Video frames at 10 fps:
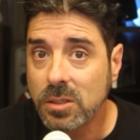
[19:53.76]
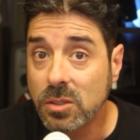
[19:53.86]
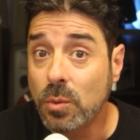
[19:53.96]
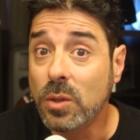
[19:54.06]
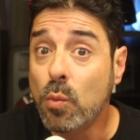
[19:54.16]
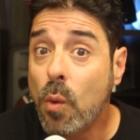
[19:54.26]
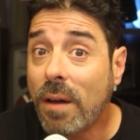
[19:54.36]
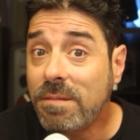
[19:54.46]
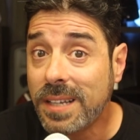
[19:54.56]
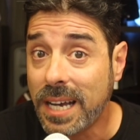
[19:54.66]
So when the
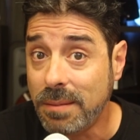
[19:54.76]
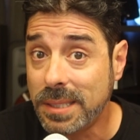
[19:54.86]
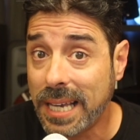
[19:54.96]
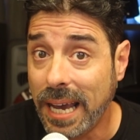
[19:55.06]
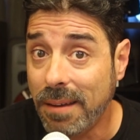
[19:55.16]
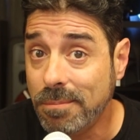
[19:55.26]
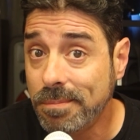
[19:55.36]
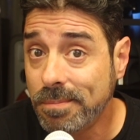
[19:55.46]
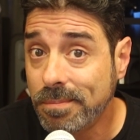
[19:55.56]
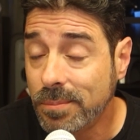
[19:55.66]
rough times came,
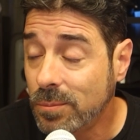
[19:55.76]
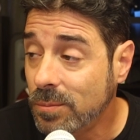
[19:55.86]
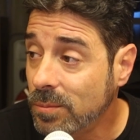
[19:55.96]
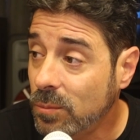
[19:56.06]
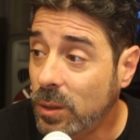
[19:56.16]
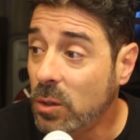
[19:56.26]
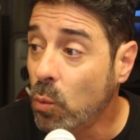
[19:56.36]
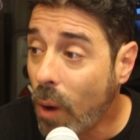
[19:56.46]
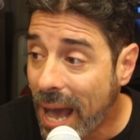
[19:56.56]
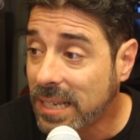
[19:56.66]
when the
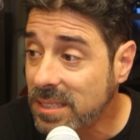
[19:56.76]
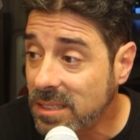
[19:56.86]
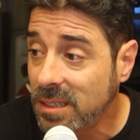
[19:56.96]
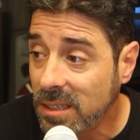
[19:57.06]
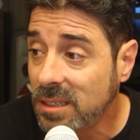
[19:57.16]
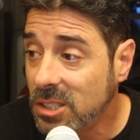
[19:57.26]
rocks